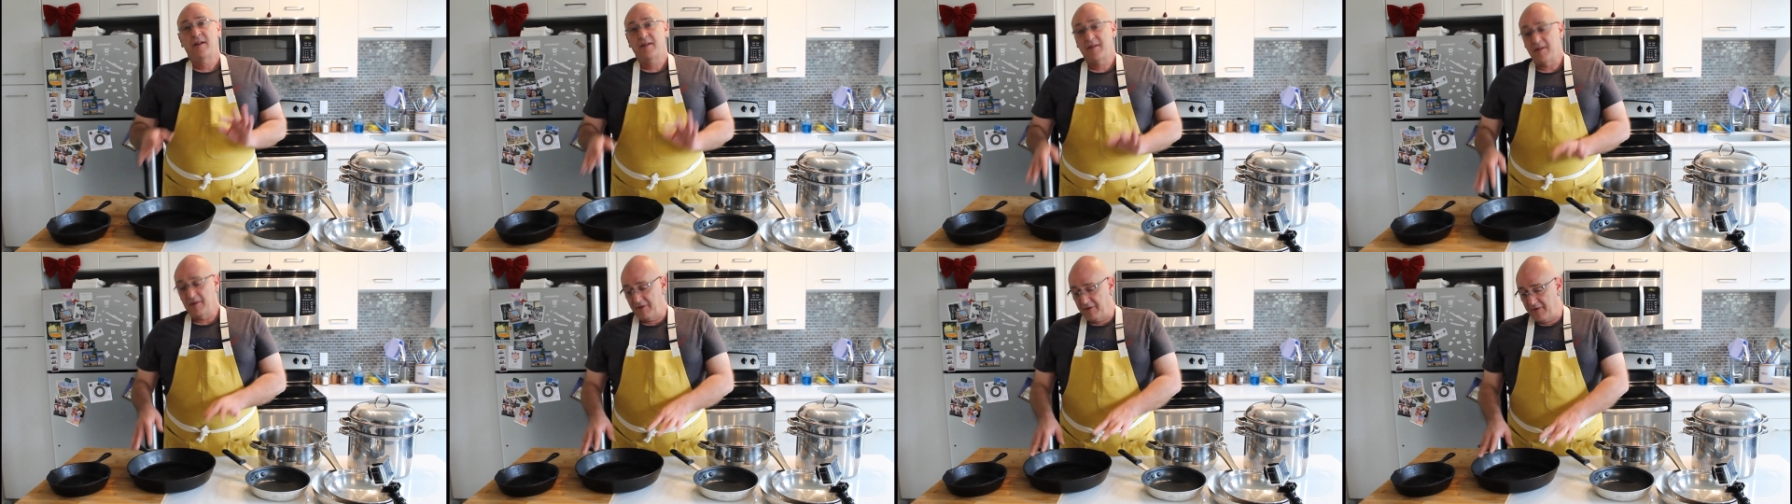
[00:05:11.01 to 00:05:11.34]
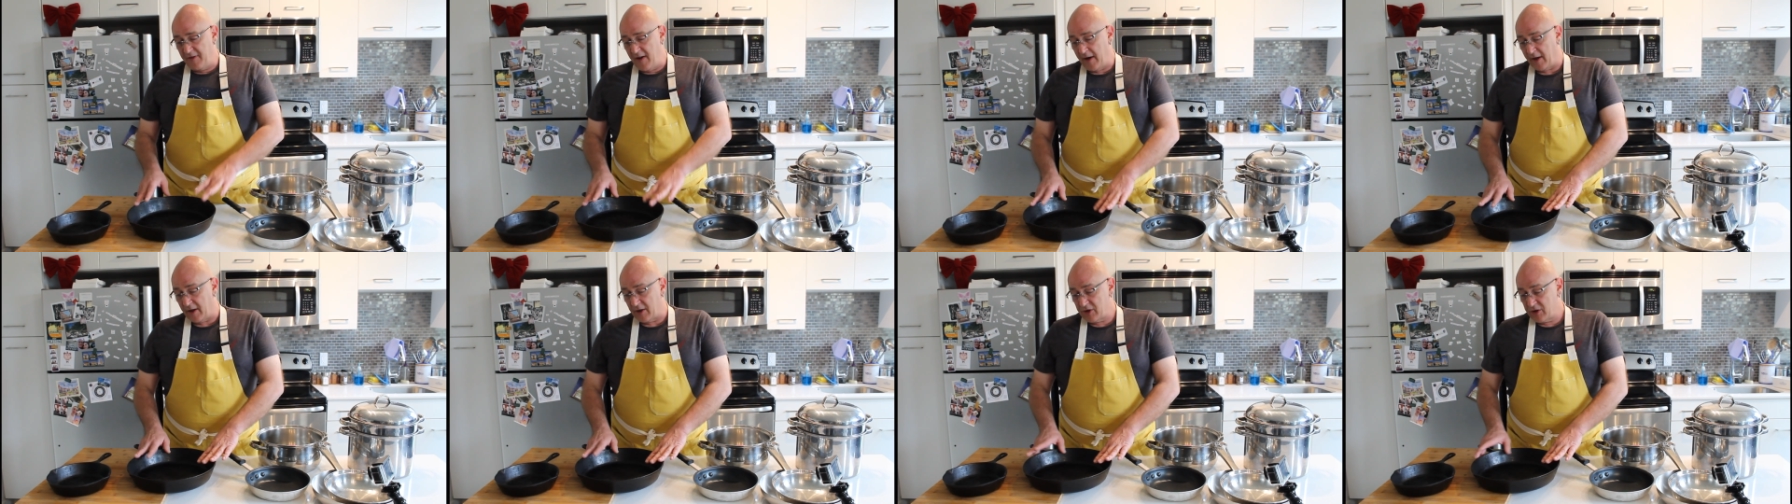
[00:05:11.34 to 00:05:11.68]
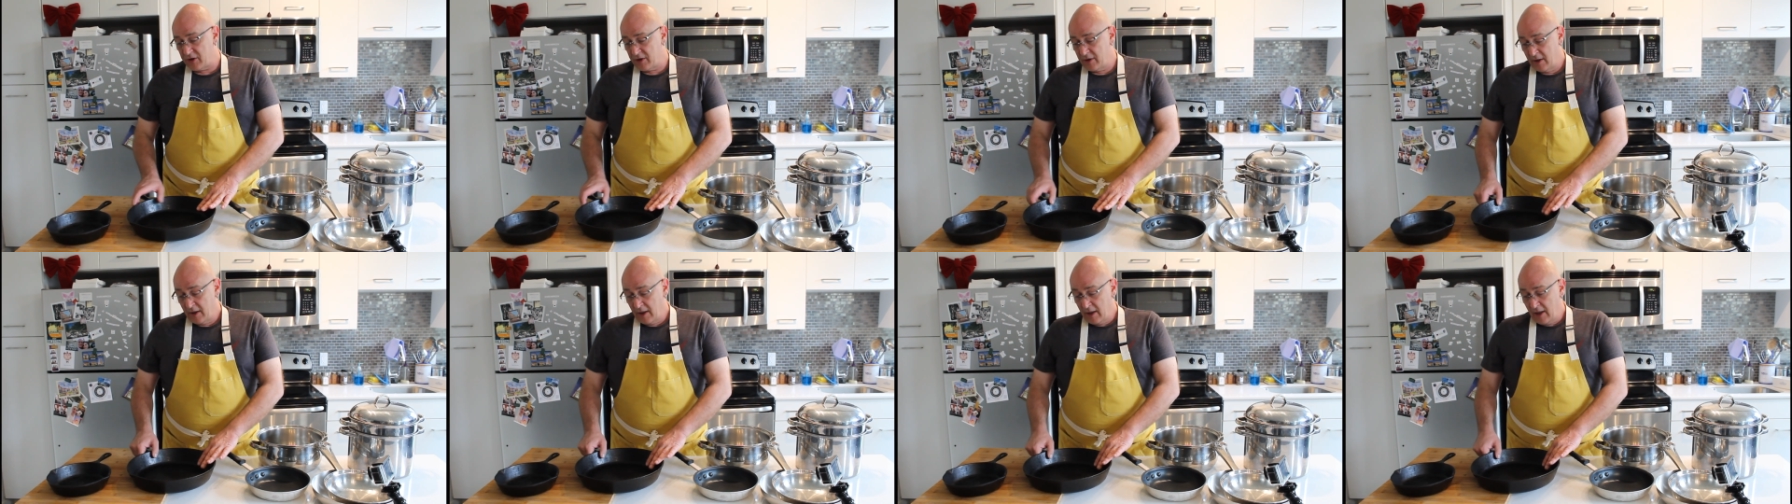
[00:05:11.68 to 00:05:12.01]
to
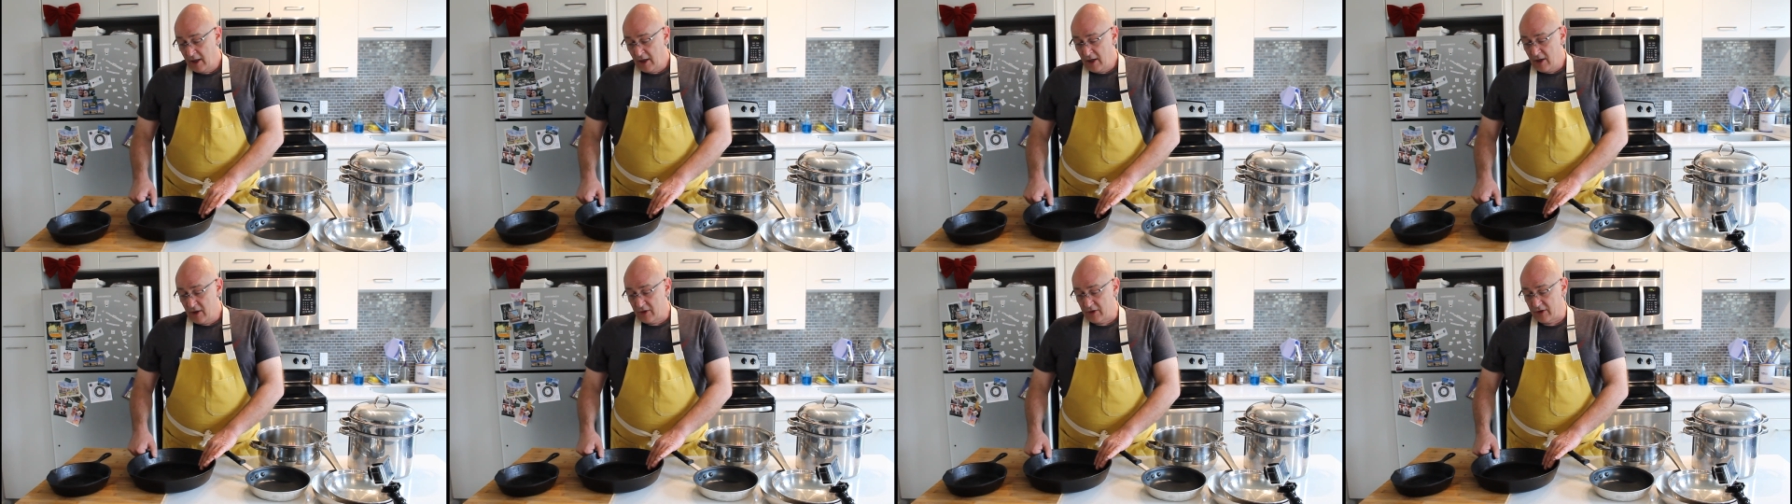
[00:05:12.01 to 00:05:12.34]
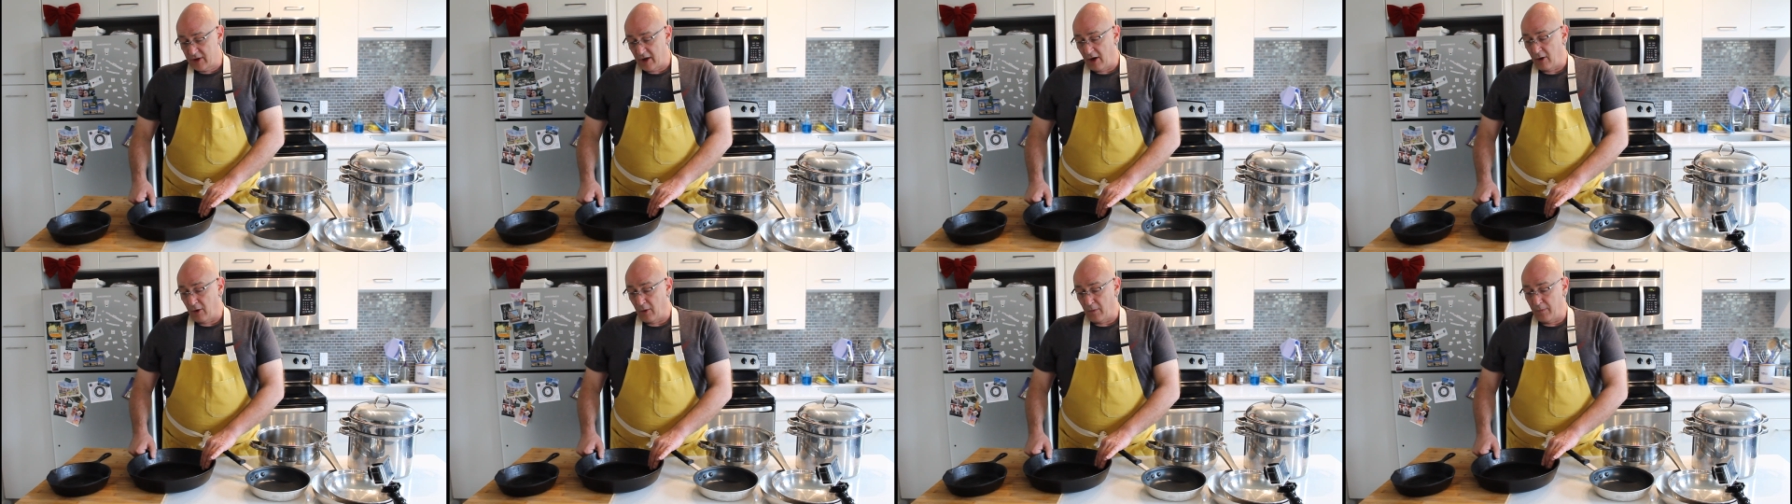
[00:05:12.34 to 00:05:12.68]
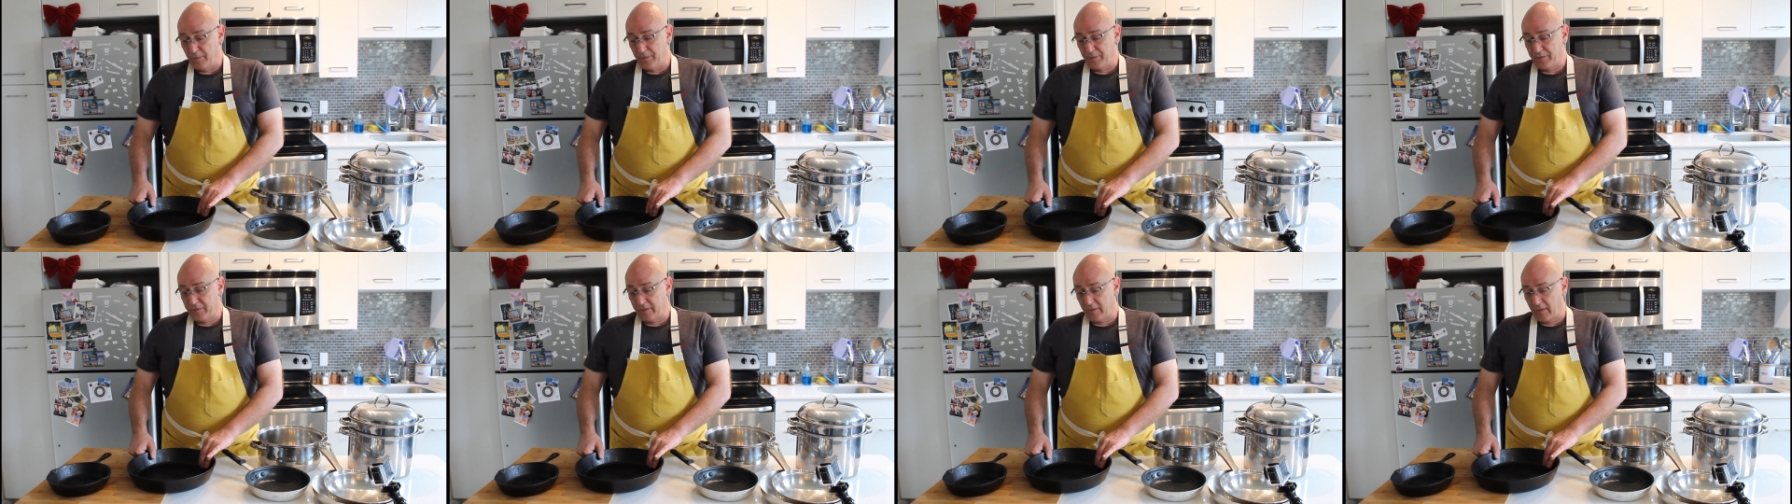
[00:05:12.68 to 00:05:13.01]
finish.
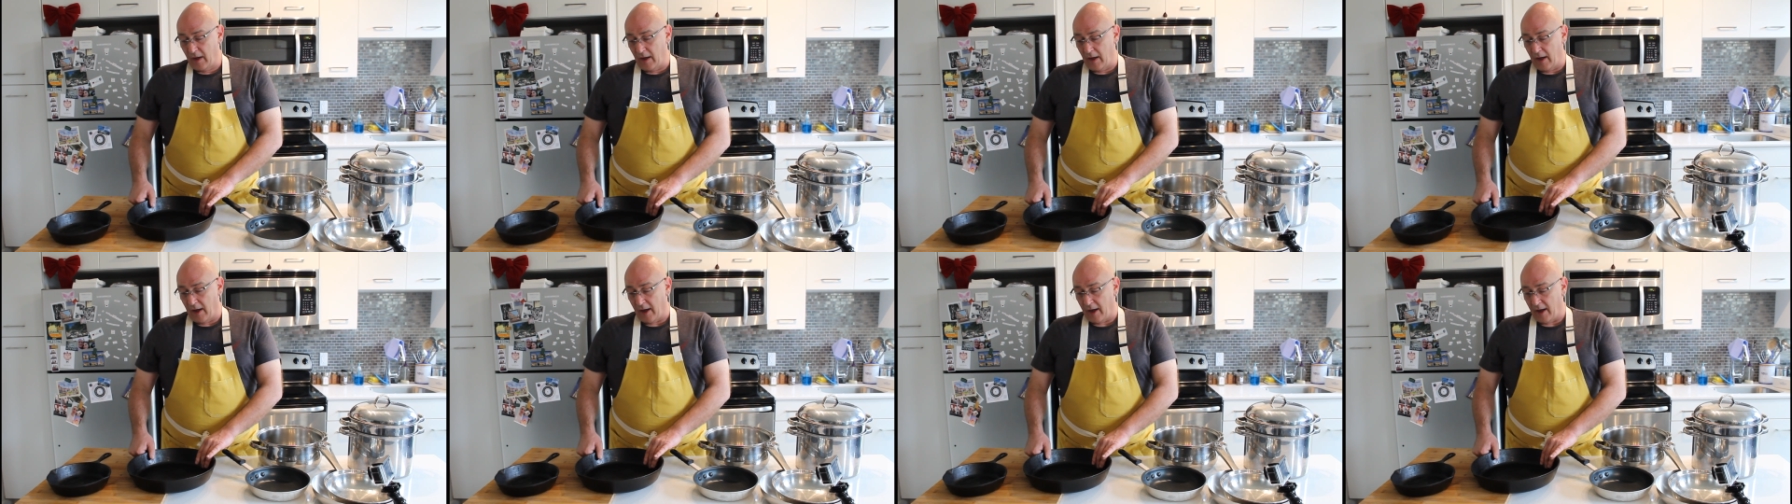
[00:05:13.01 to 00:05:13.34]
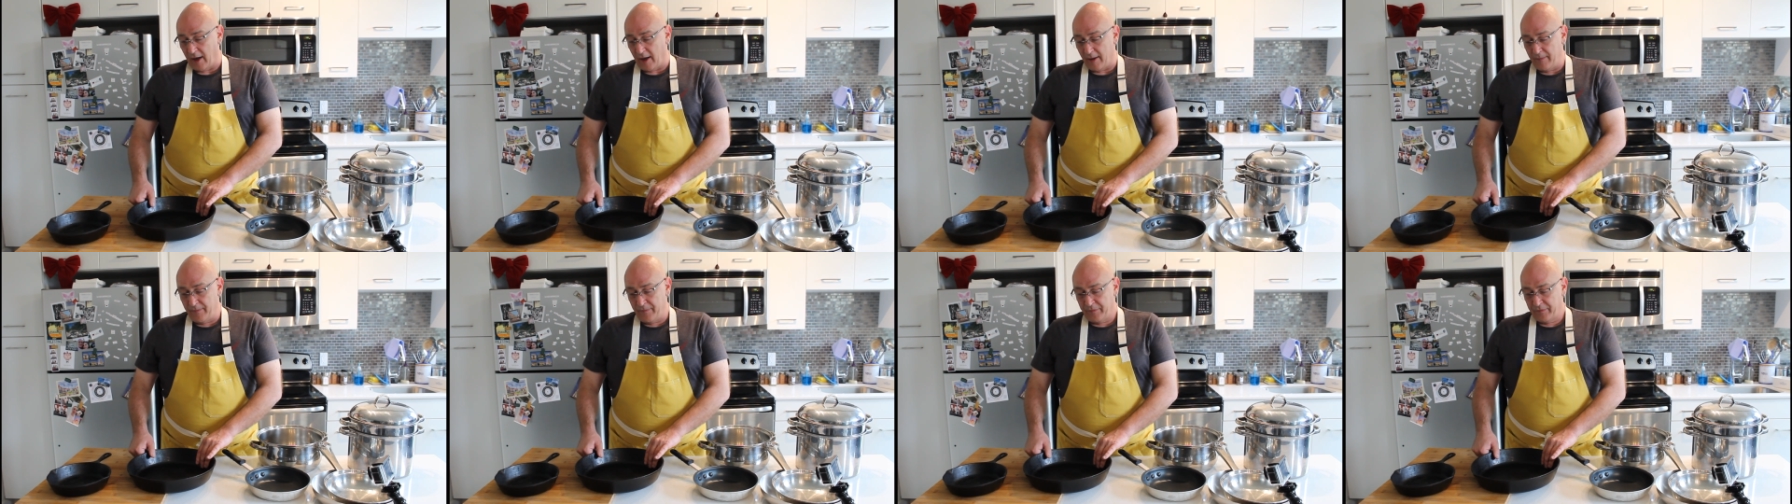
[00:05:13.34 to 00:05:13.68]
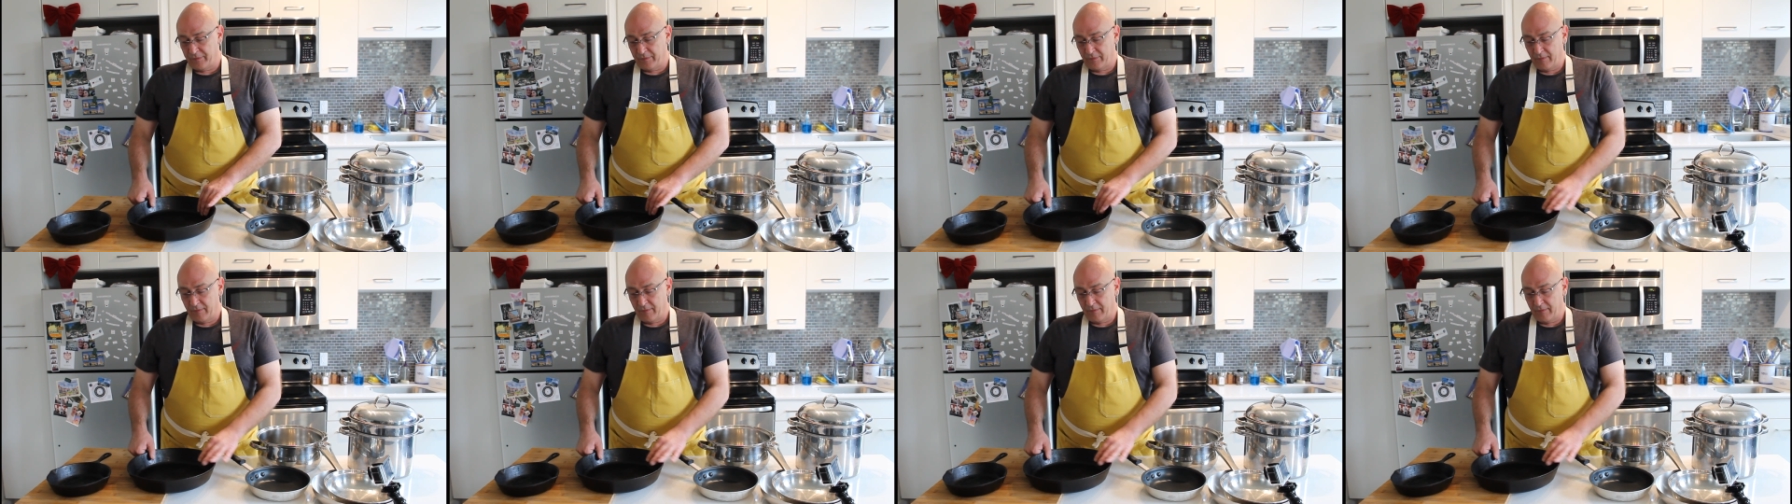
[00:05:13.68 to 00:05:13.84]
So uh,